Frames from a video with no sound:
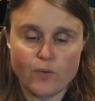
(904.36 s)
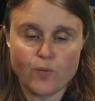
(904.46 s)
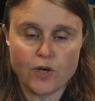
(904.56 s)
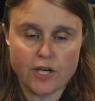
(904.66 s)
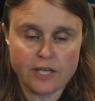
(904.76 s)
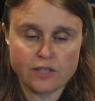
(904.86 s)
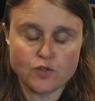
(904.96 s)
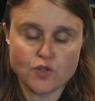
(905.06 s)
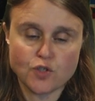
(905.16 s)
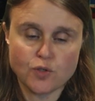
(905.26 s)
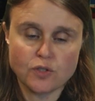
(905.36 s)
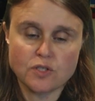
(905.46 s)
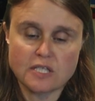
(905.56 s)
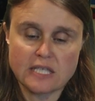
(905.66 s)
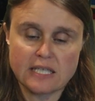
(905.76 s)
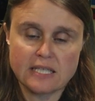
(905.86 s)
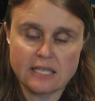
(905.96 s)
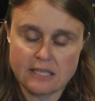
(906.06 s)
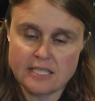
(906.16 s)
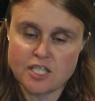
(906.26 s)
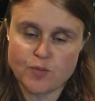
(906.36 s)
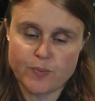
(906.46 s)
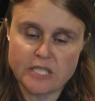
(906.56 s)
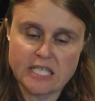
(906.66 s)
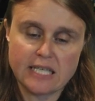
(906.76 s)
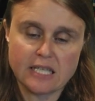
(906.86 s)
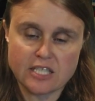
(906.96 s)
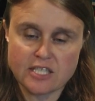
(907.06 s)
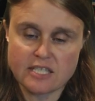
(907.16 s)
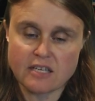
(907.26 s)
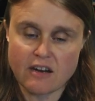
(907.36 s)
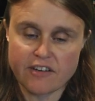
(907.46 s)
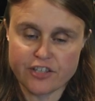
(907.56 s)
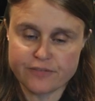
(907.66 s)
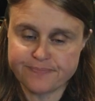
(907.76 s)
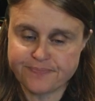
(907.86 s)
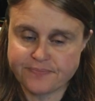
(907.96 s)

work the students did in this particular scenario.